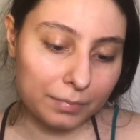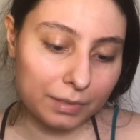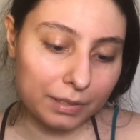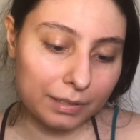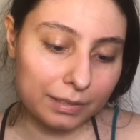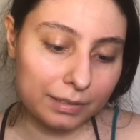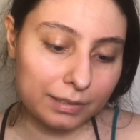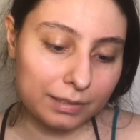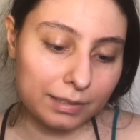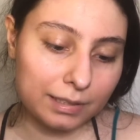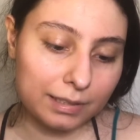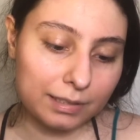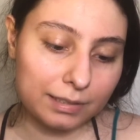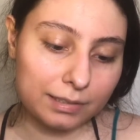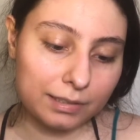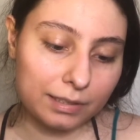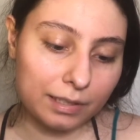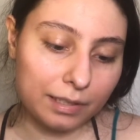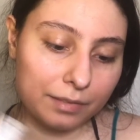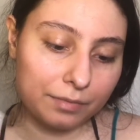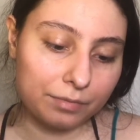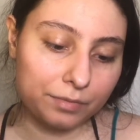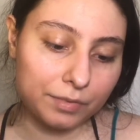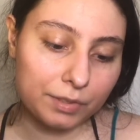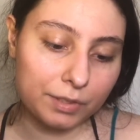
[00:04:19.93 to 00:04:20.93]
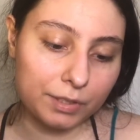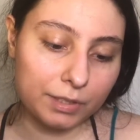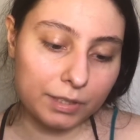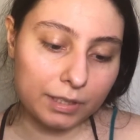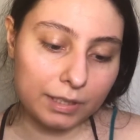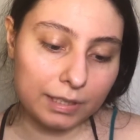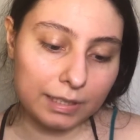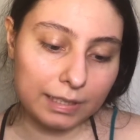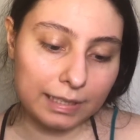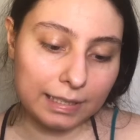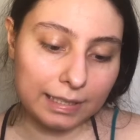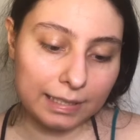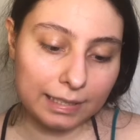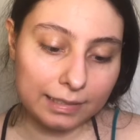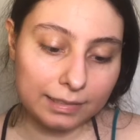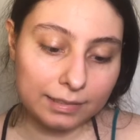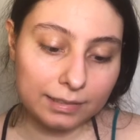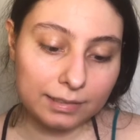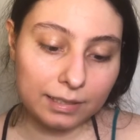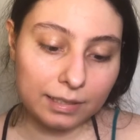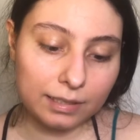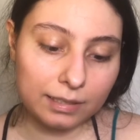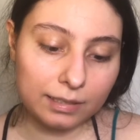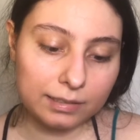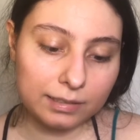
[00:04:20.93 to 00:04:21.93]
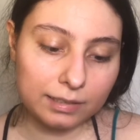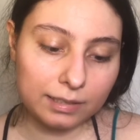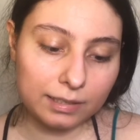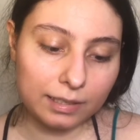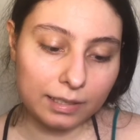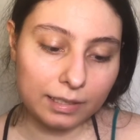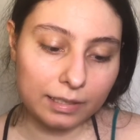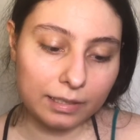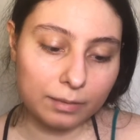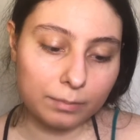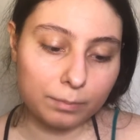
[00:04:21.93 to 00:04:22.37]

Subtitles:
It says after cleansing the skin,